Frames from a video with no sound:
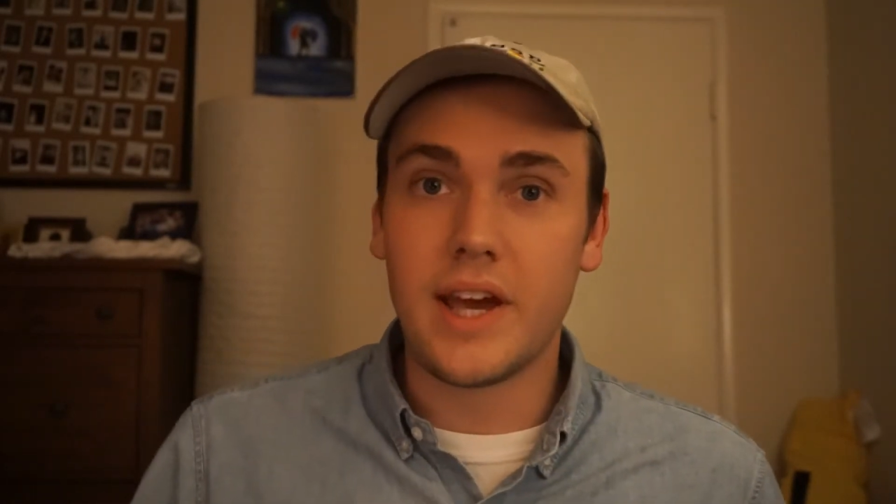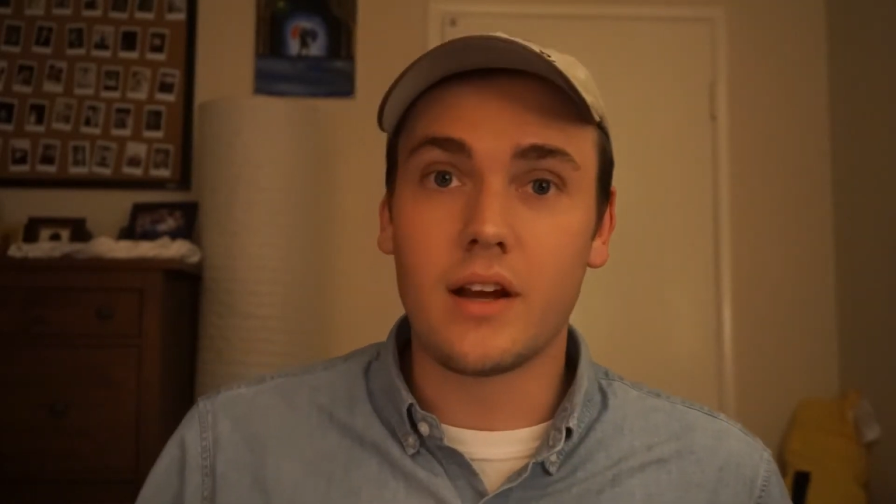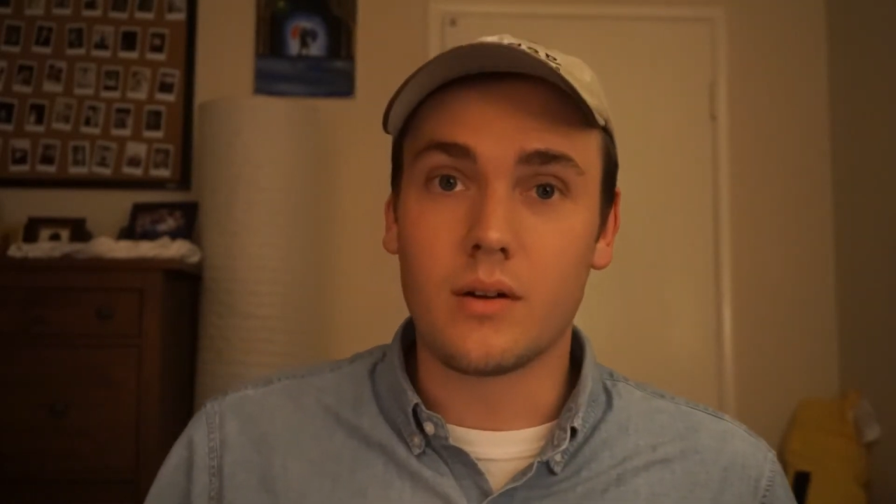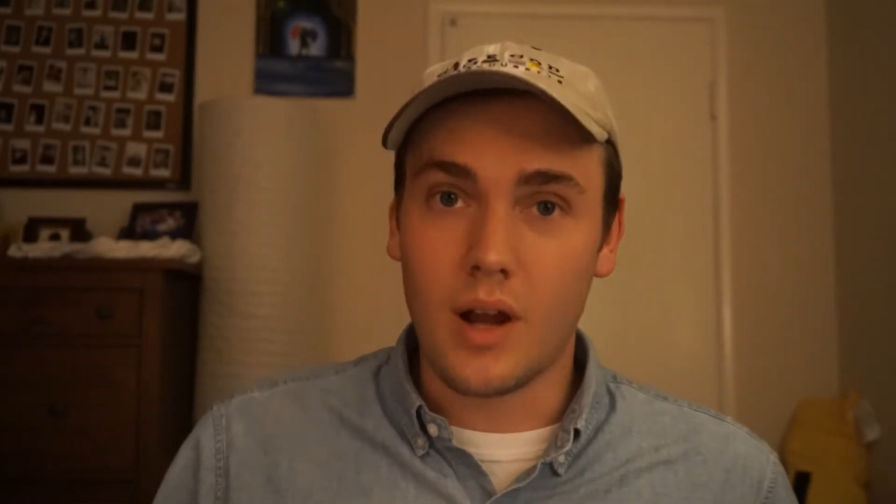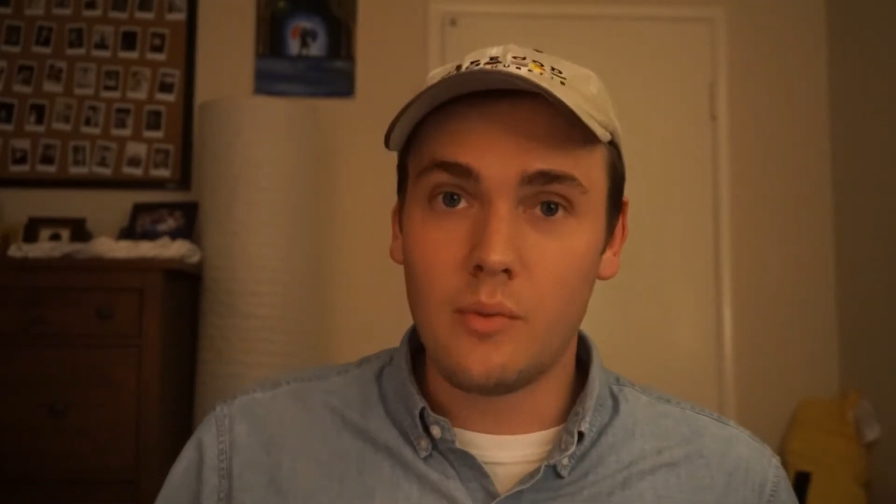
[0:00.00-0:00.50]

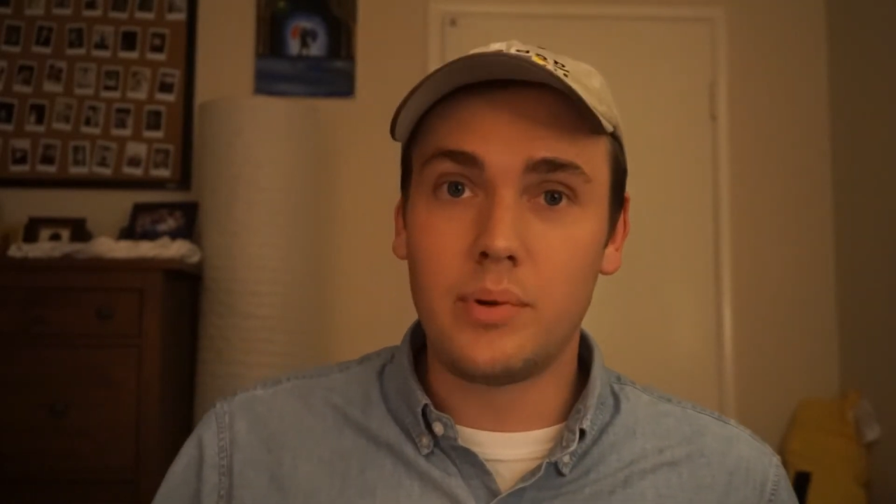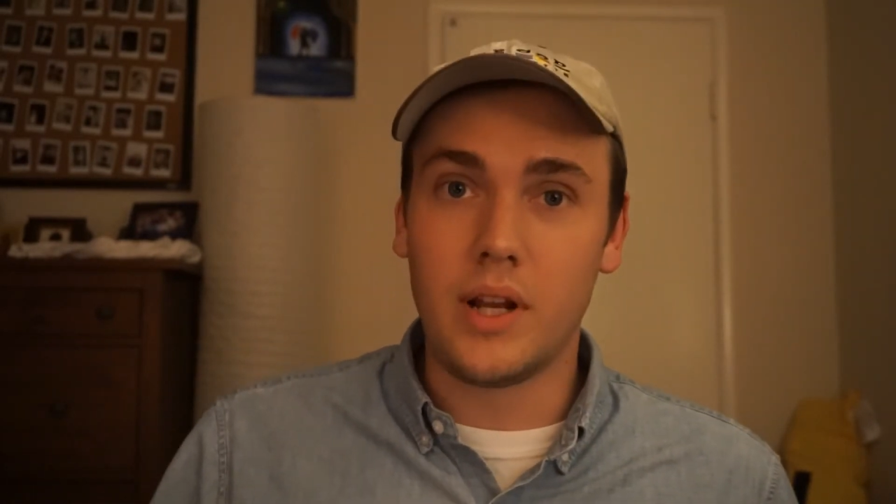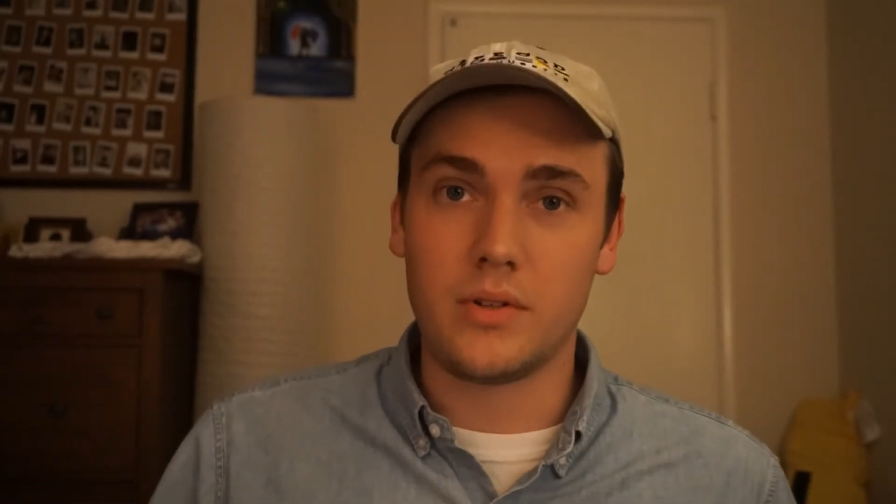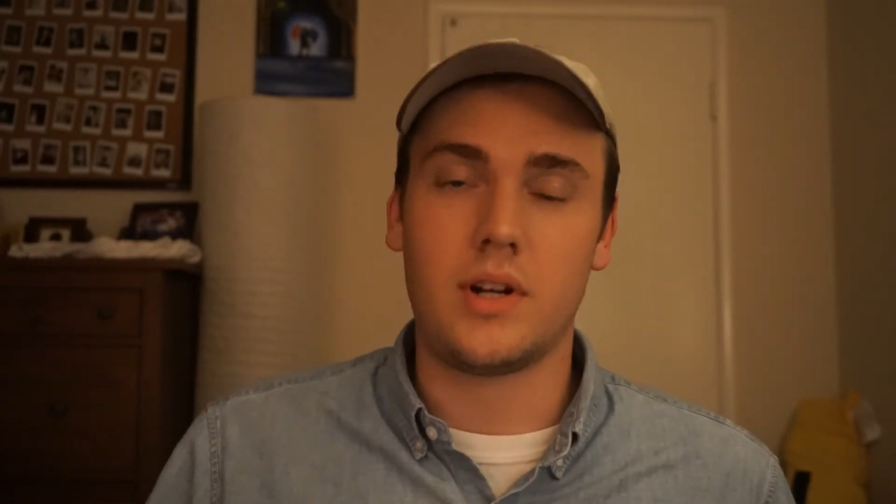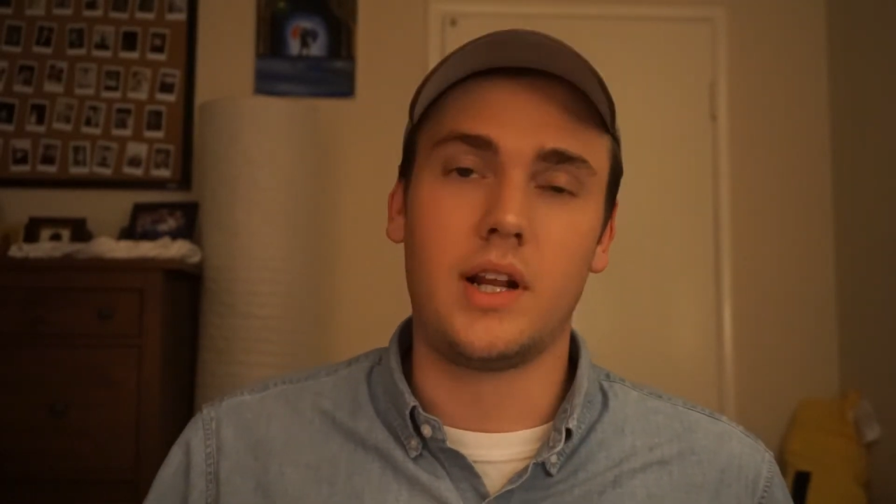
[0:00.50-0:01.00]
that ground
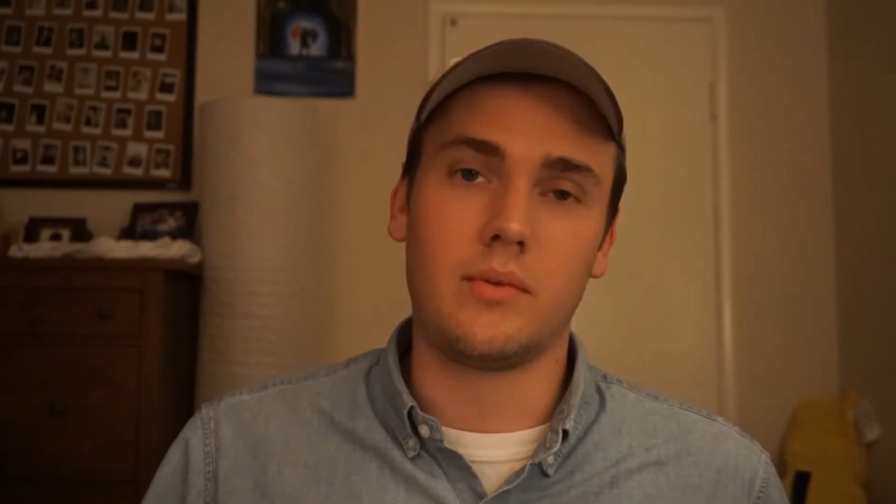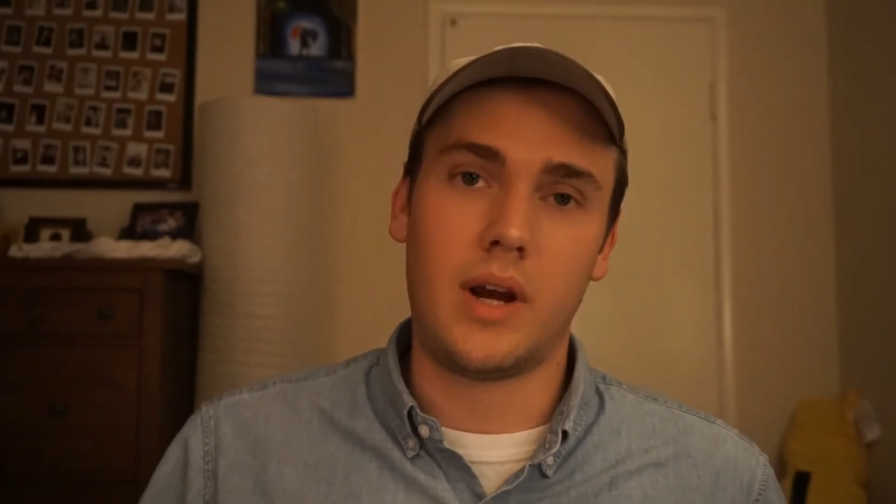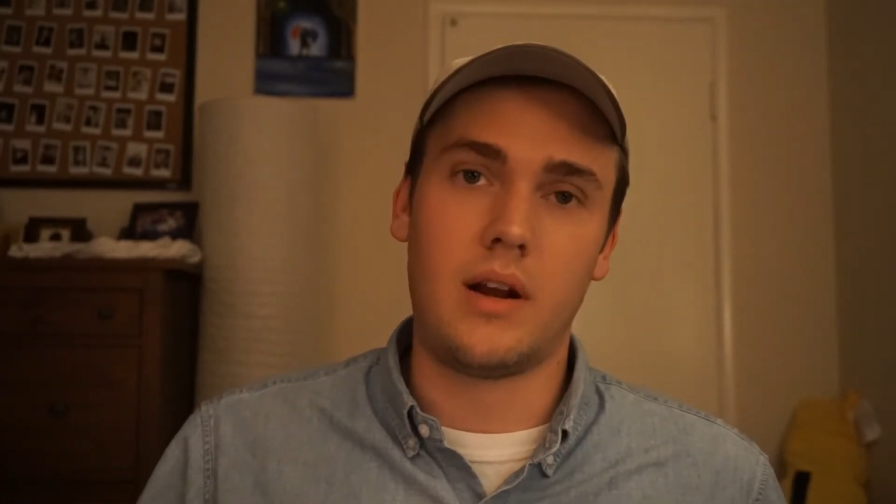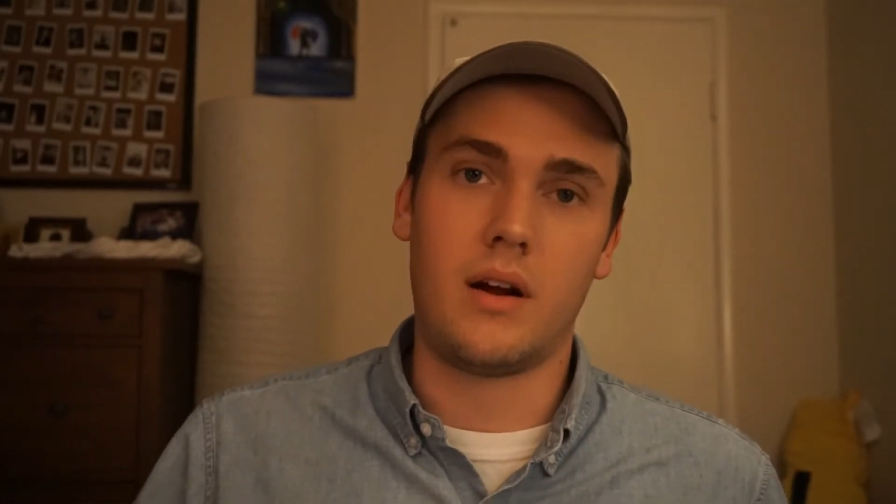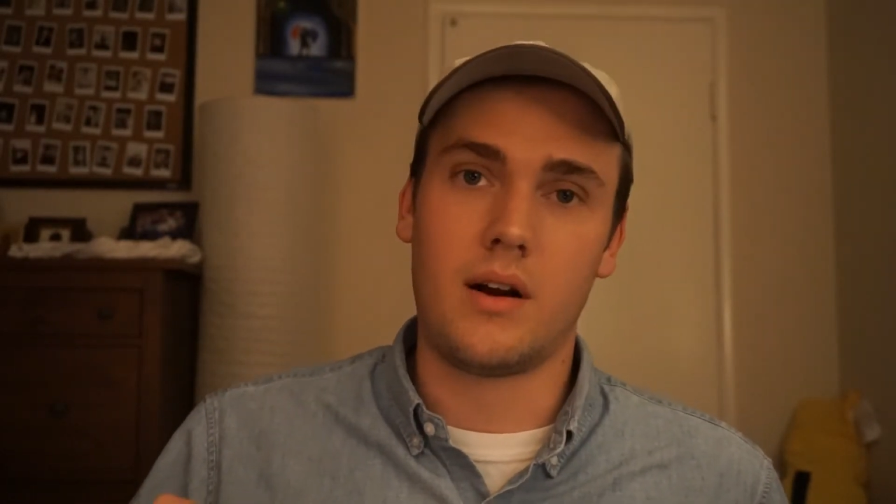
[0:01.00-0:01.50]
penetrating
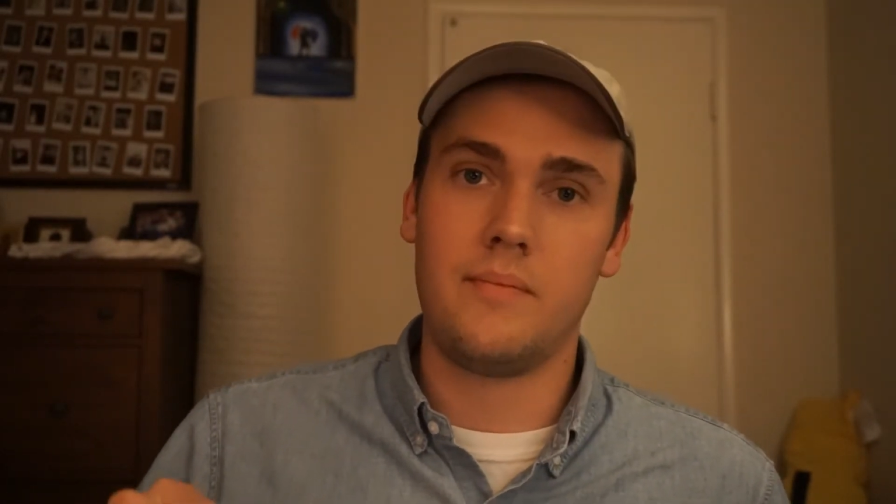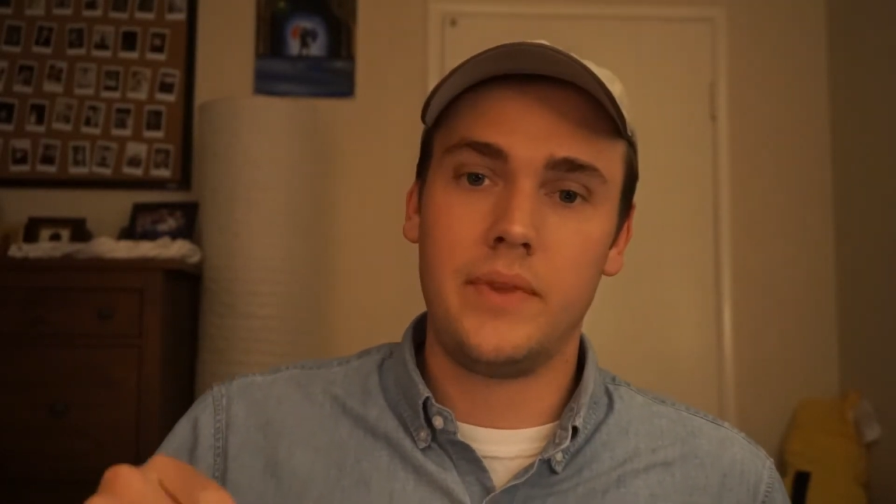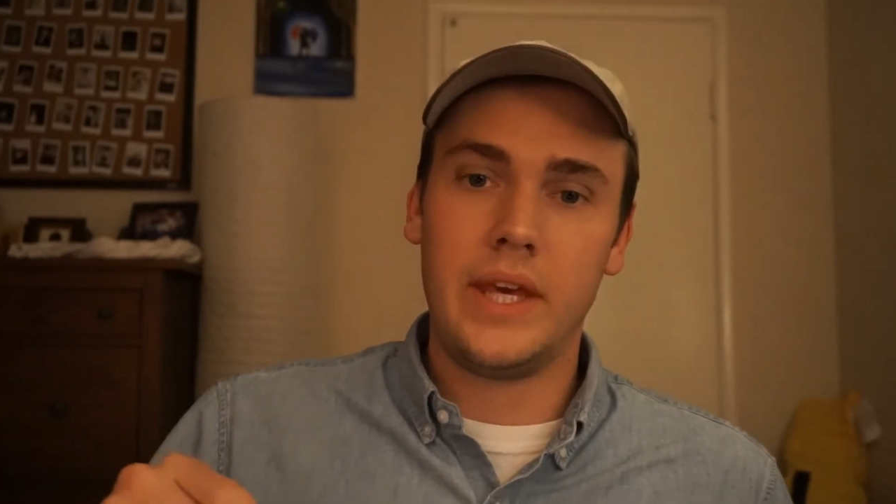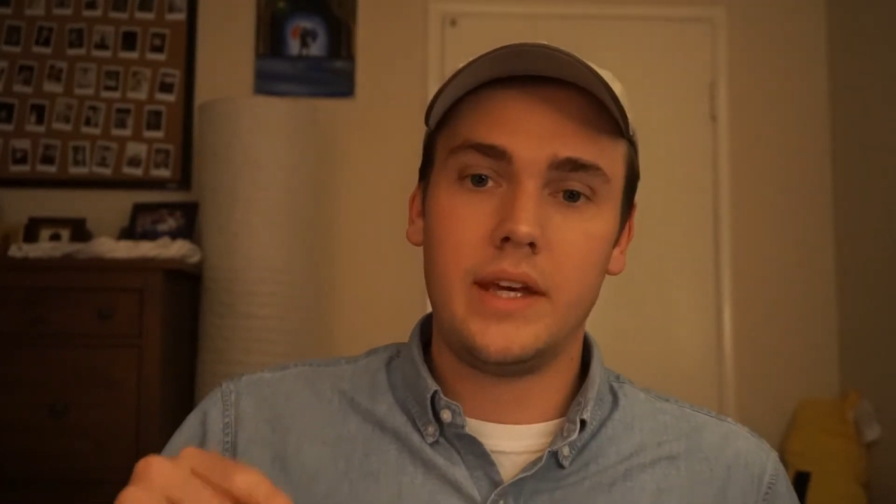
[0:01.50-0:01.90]
radar